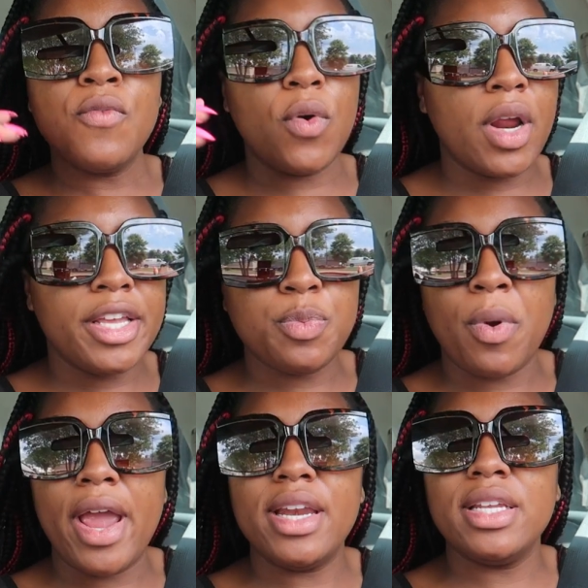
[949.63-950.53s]
for his
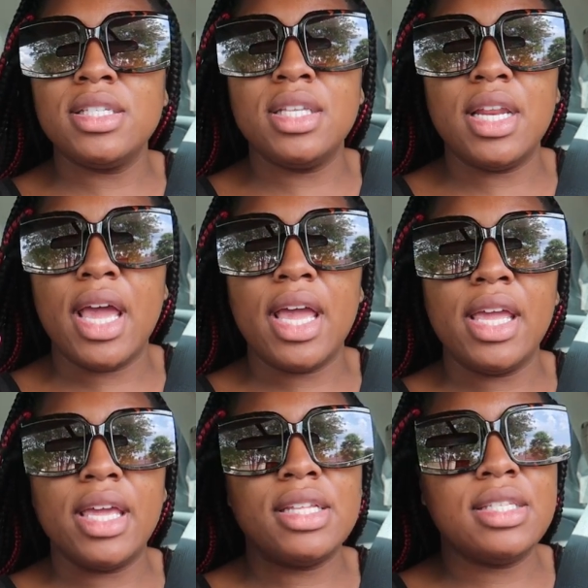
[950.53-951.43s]
practice
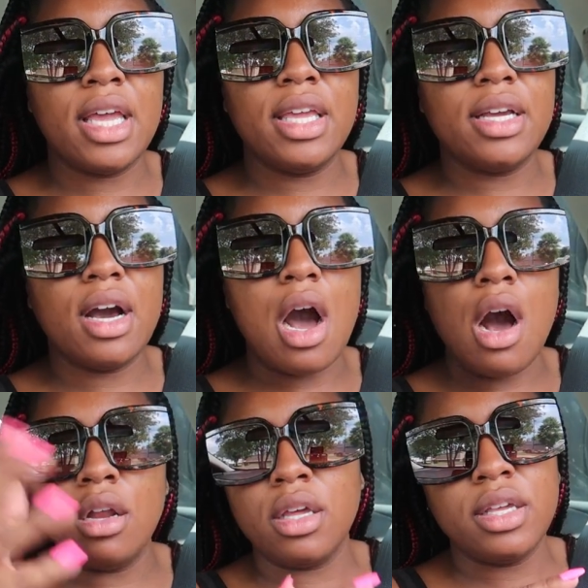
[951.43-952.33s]
today and take
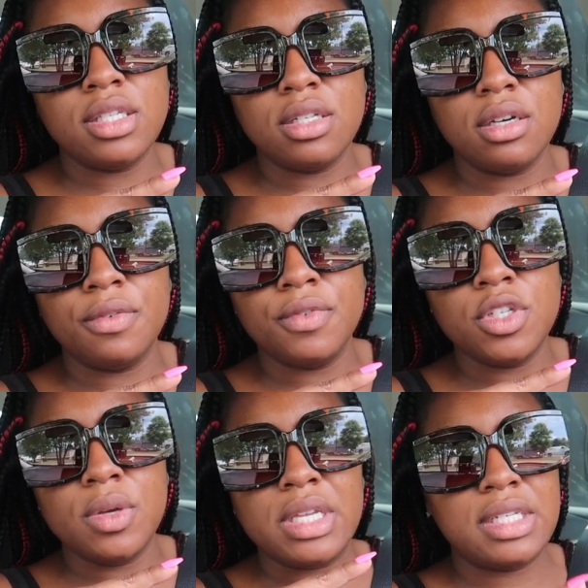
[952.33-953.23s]
all of his stuff
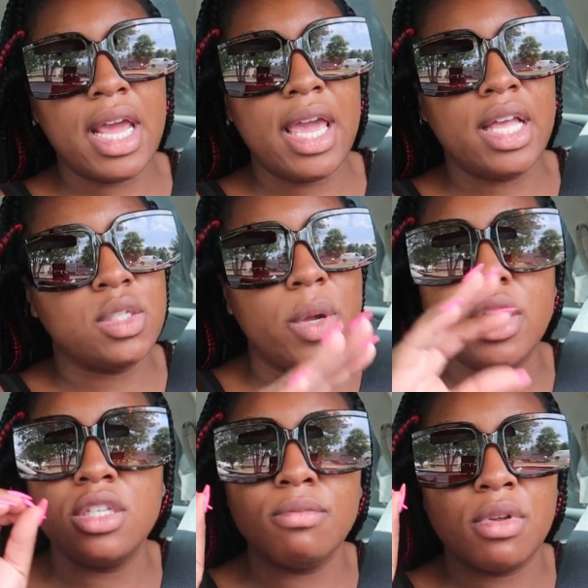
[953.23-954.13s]
to his dad's, or
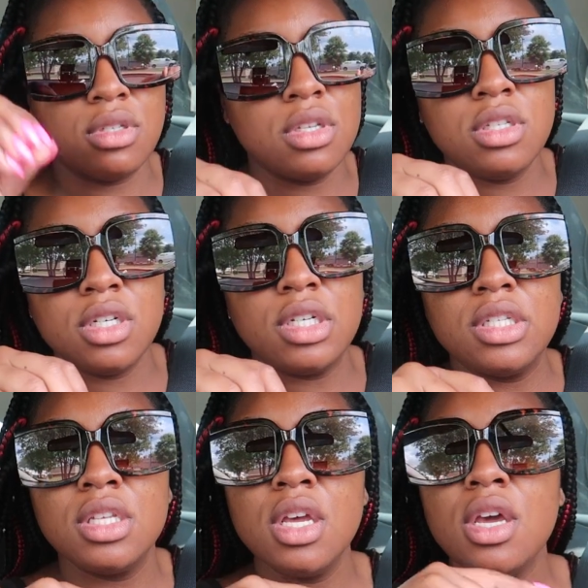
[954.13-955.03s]
either to my
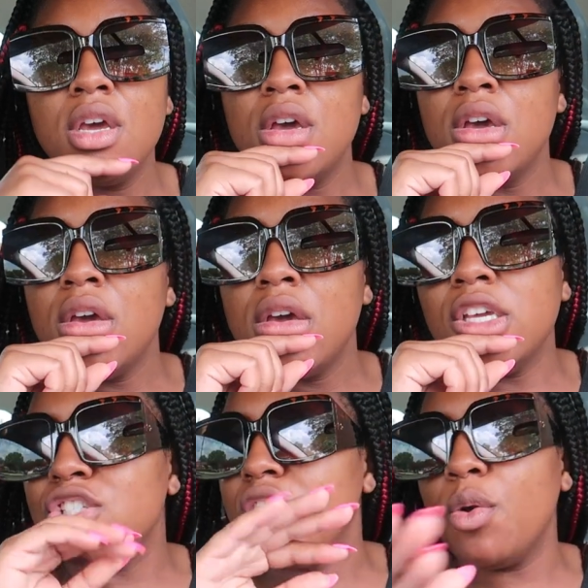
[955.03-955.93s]
sister's,
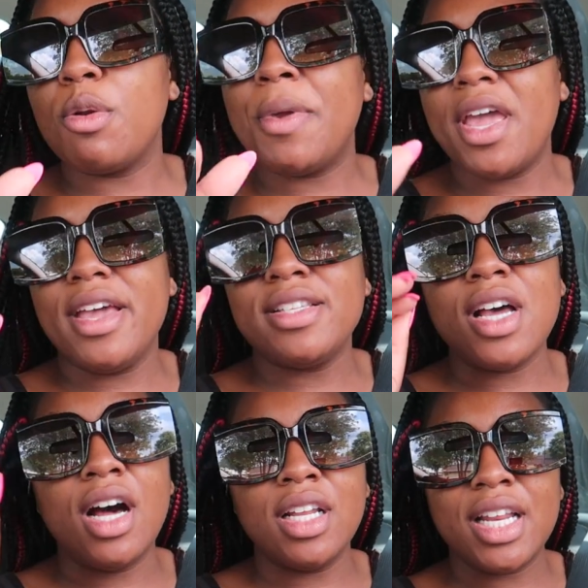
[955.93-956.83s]
his shoulder pads,
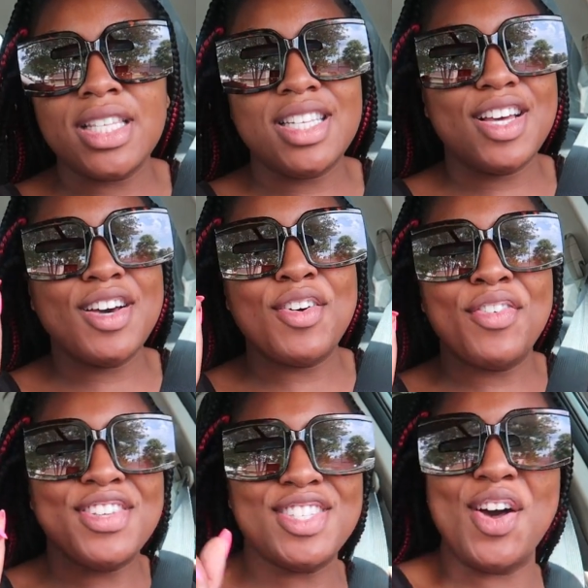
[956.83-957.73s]
all of that stuff.
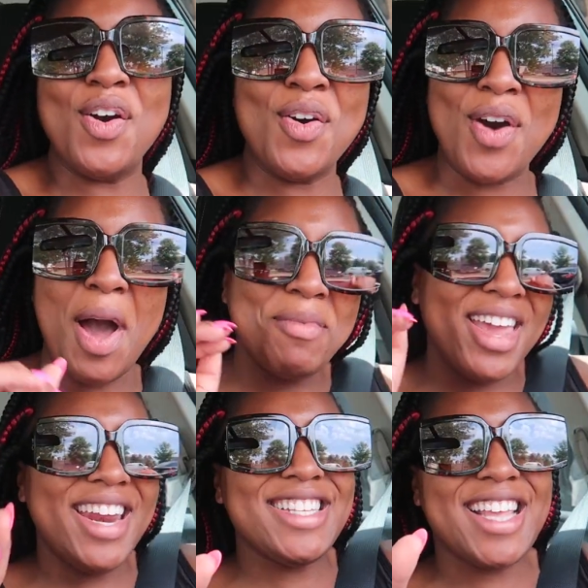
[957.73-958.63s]
So I'm
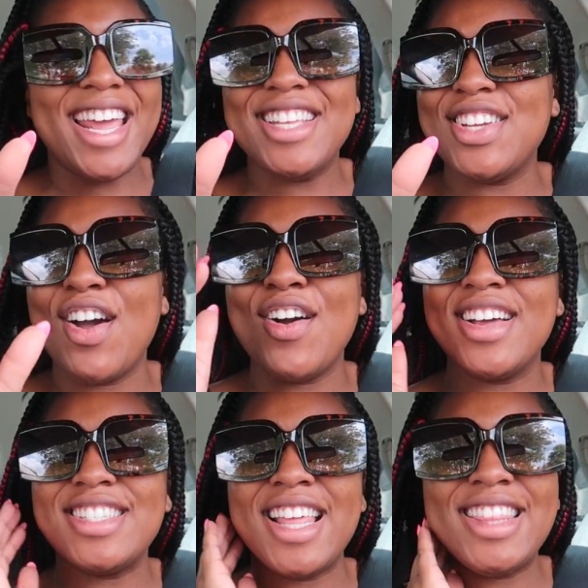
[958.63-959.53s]
getting excited, y'all,
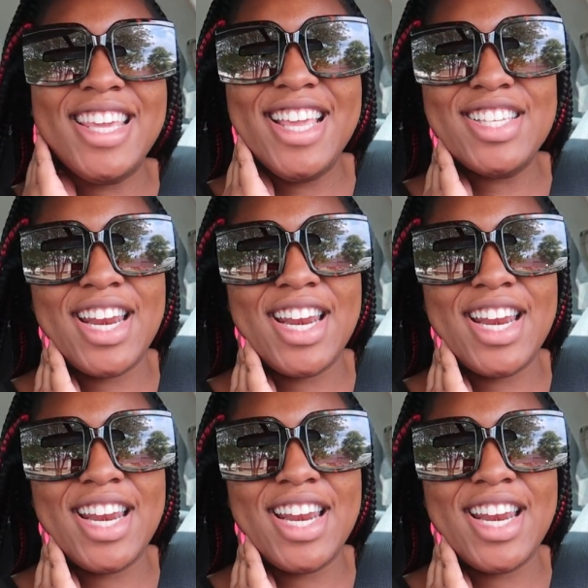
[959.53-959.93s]
because I think he's